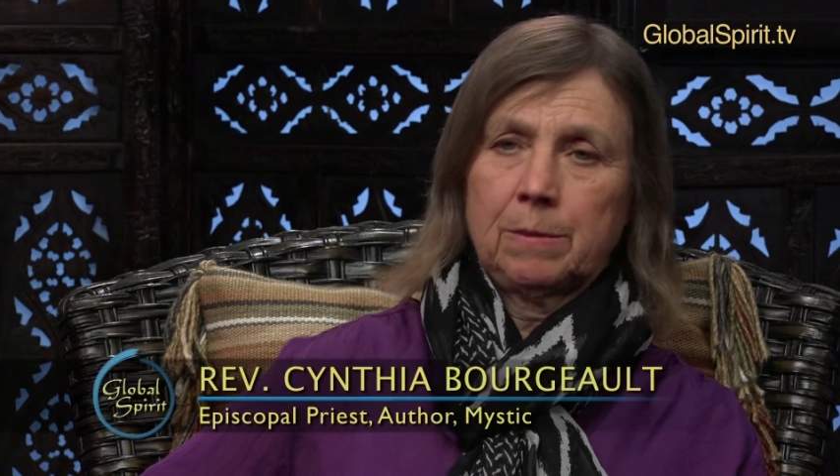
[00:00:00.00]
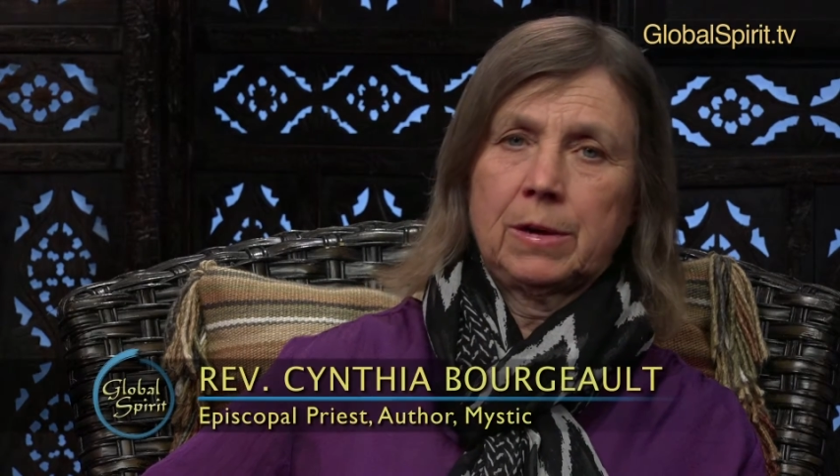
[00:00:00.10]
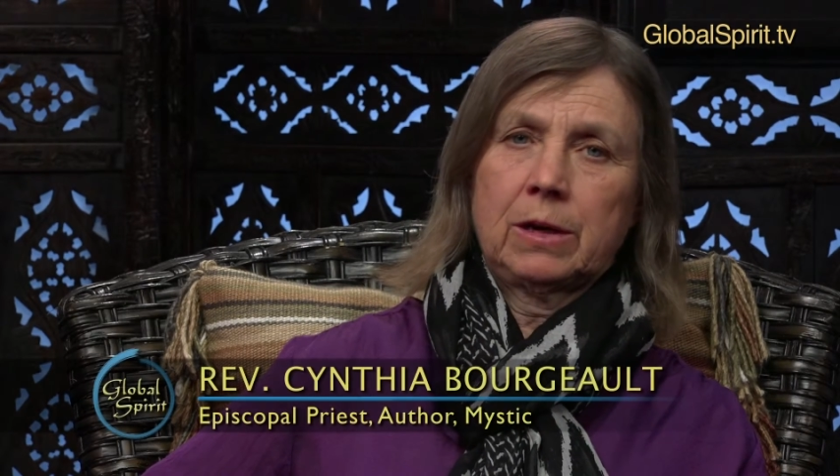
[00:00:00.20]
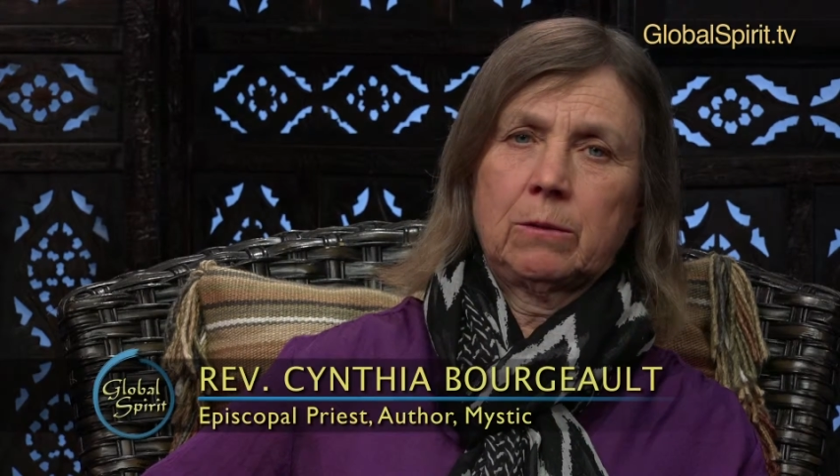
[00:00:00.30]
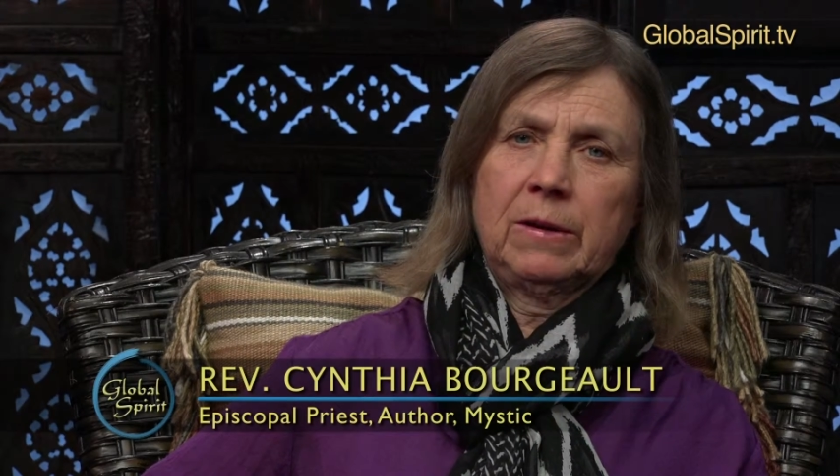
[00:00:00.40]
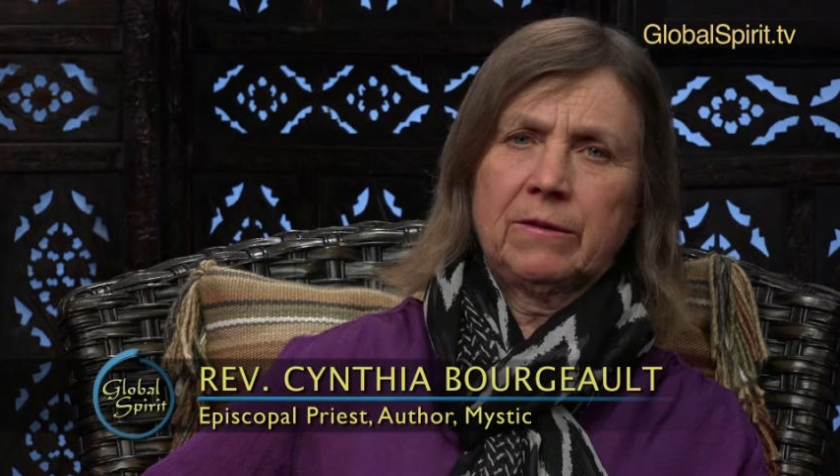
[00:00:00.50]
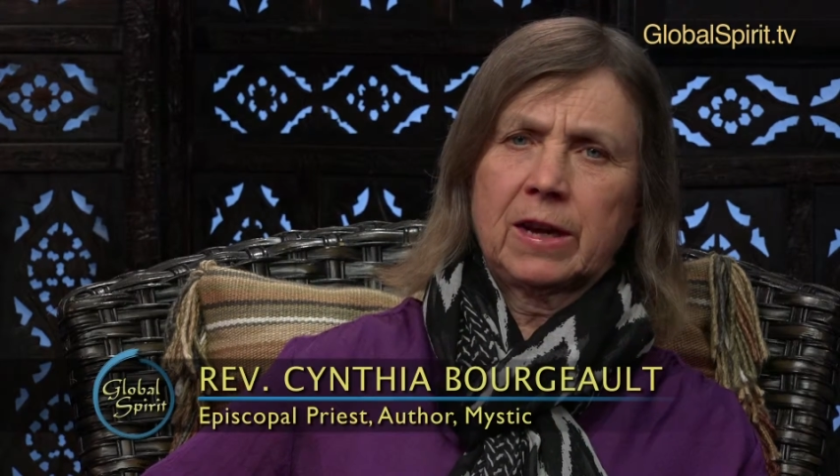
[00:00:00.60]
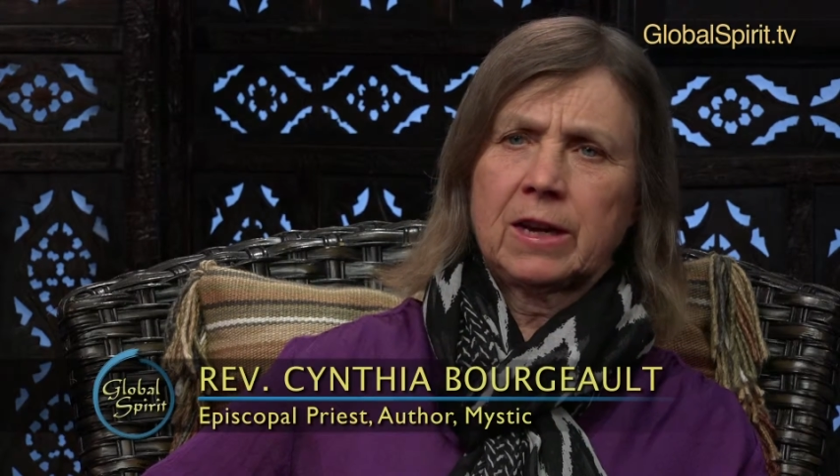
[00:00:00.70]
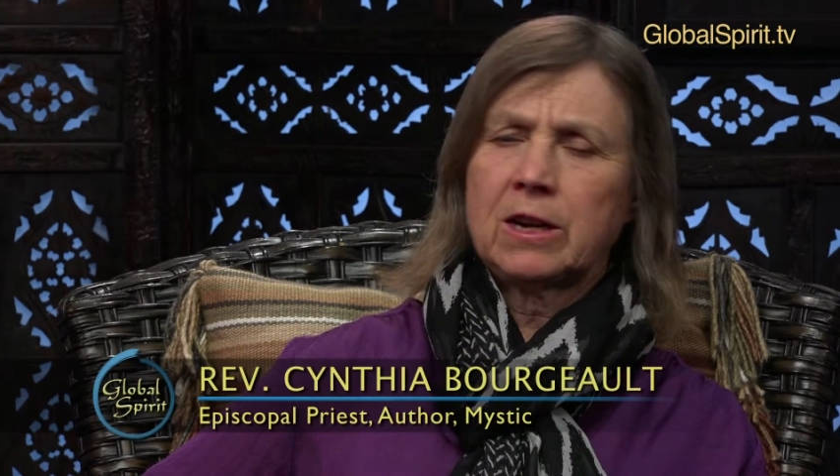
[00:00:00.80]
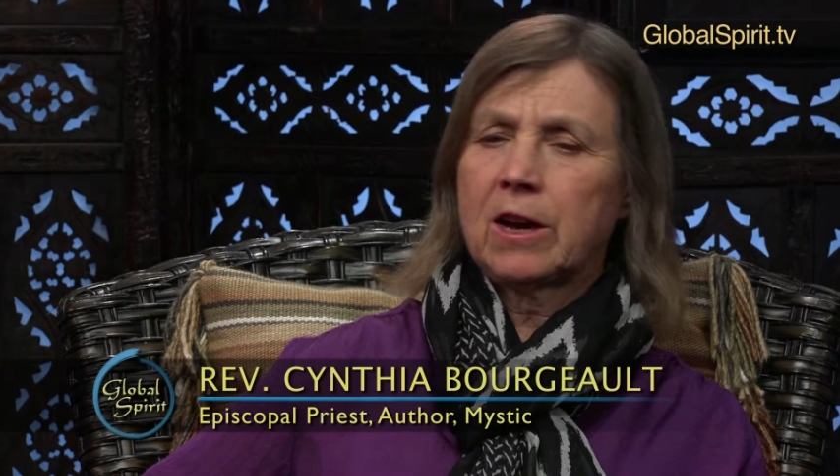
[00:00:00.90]
but we've
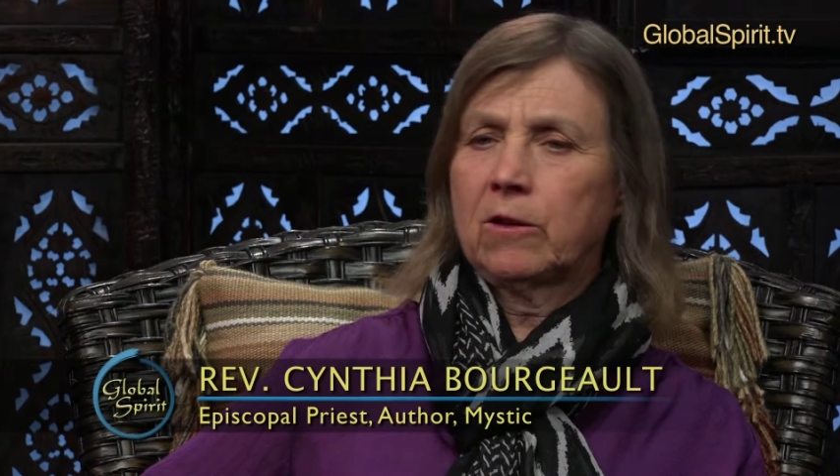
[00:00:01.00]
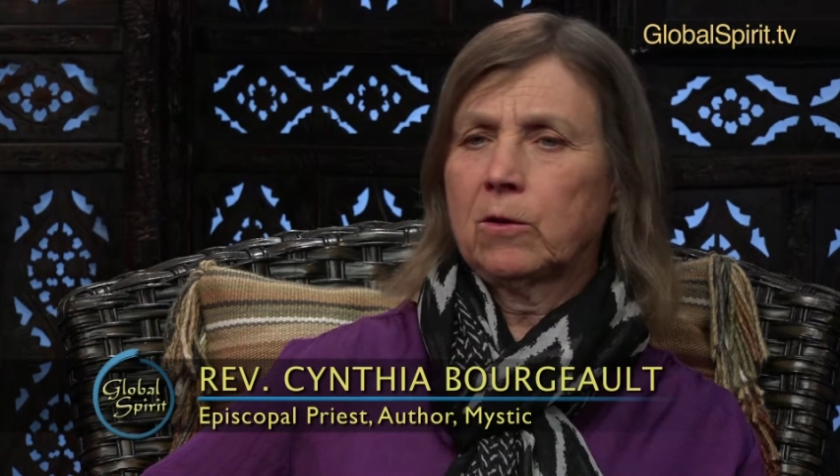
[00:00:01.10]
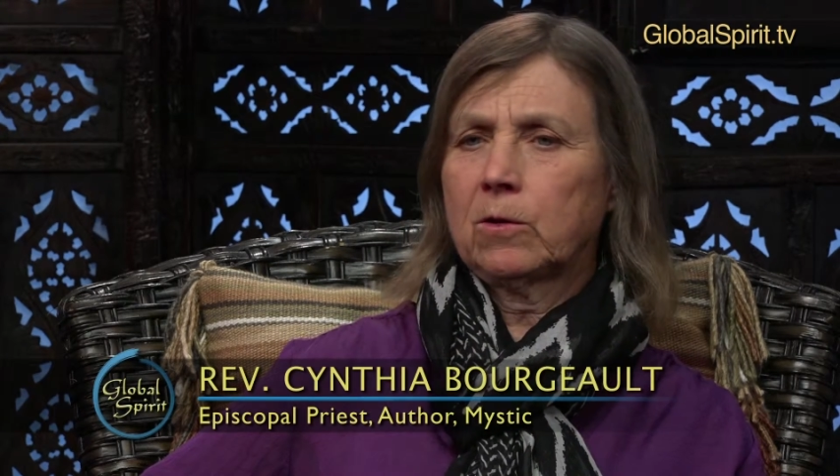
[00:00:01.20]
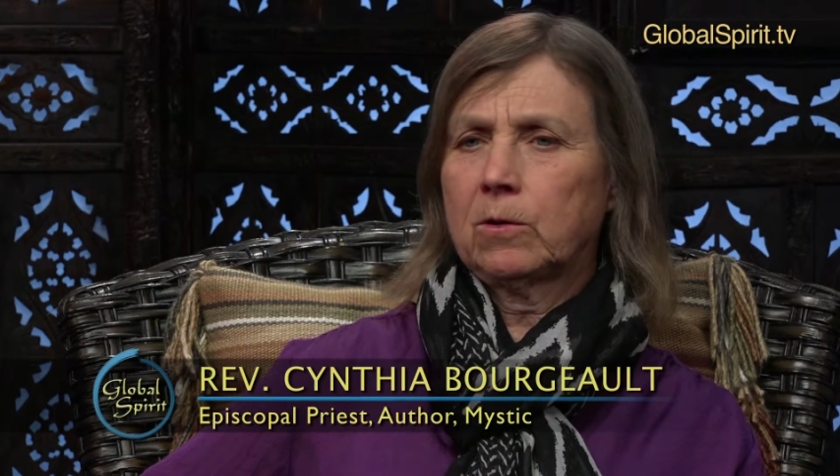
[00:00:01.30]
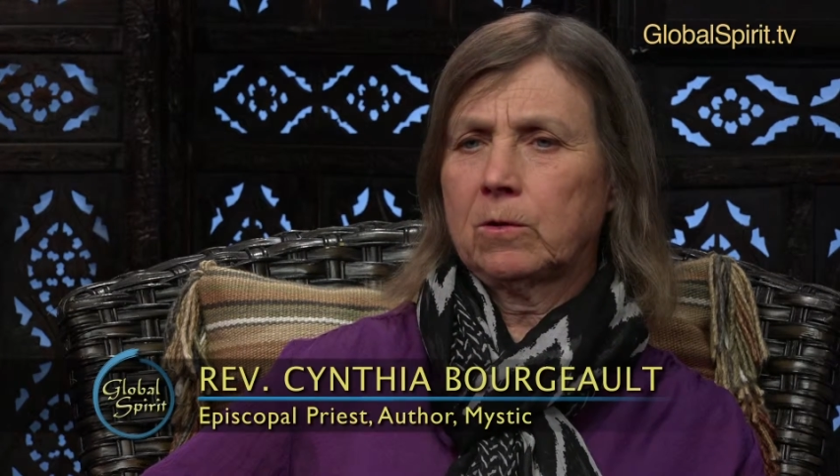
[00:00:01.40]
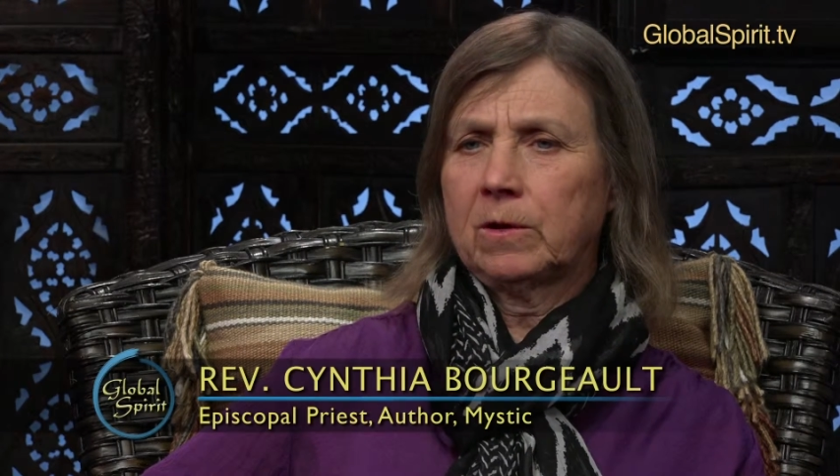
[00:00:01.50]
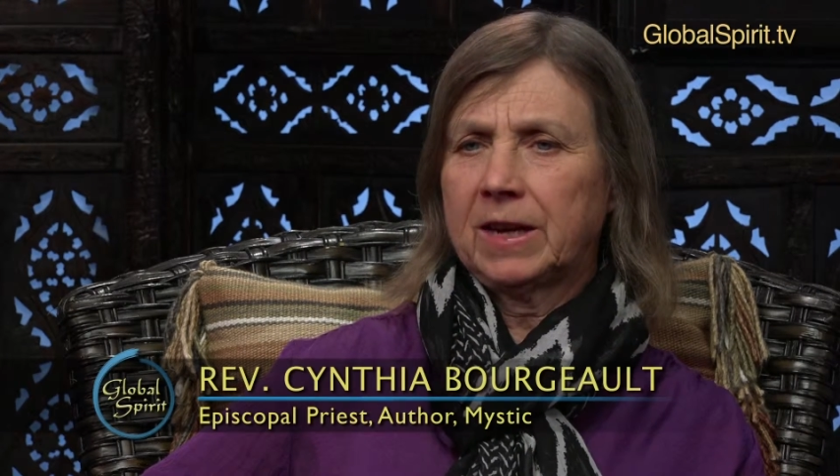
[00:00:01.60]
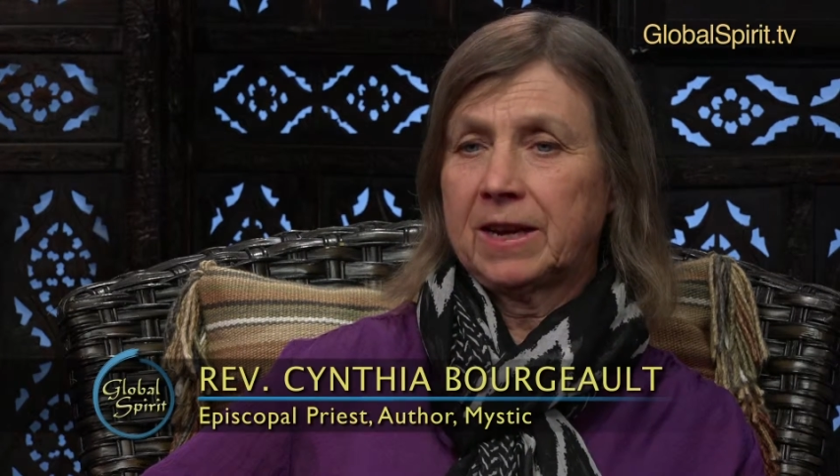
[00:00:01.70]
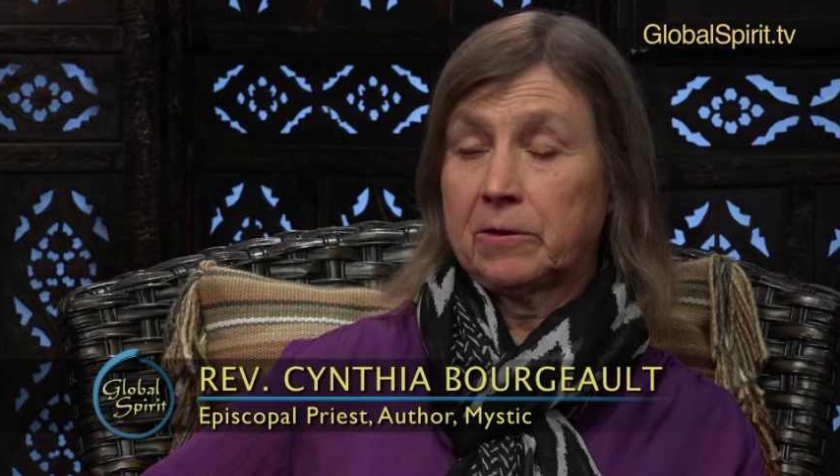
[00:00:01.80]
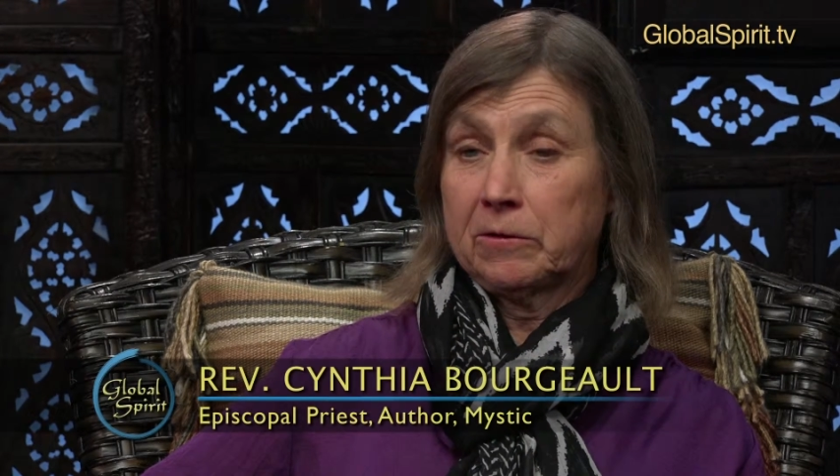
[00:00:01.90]
got another hurdle to
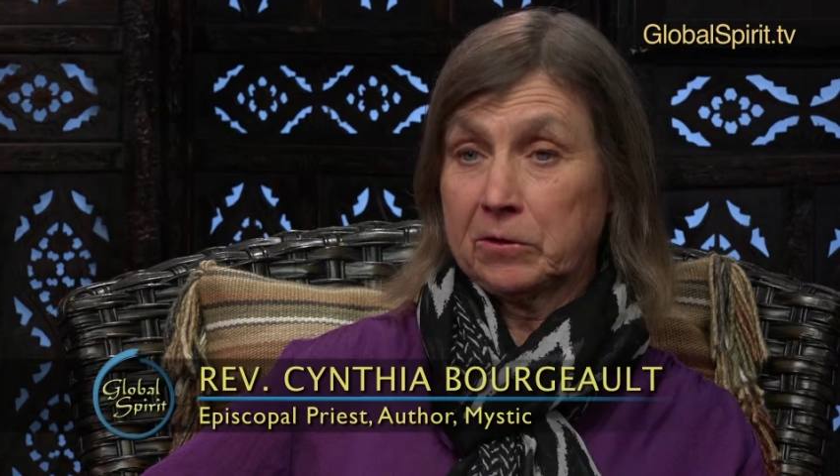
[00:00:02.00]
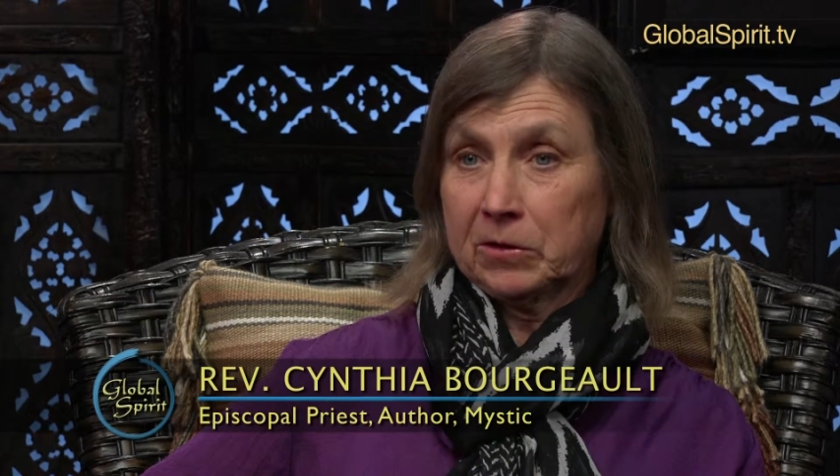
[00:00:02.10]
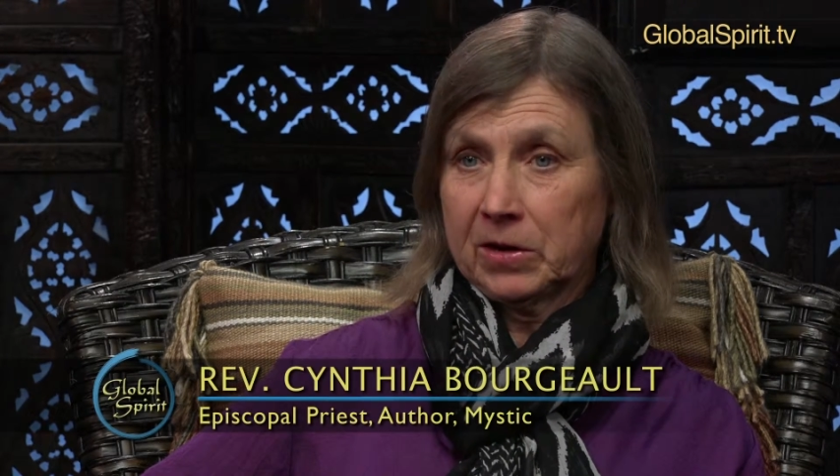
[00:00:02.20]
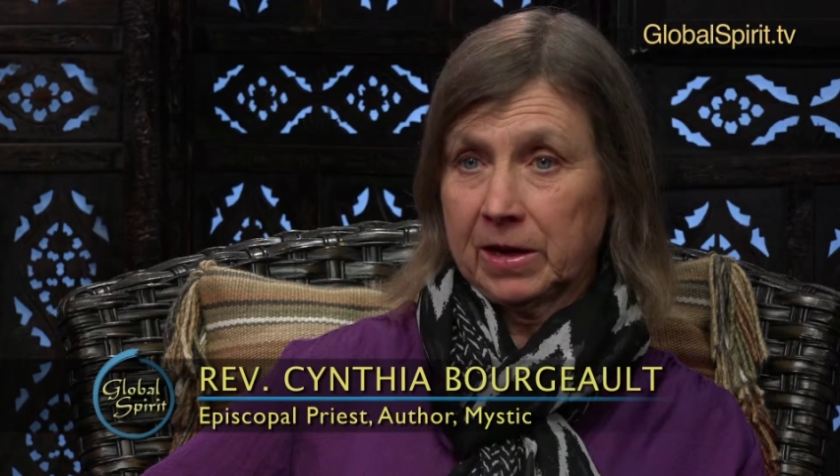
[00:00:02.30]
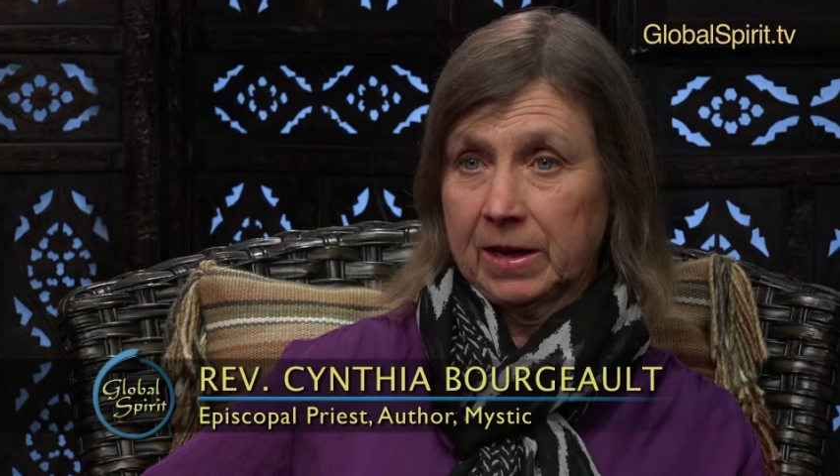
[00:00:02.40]
get over.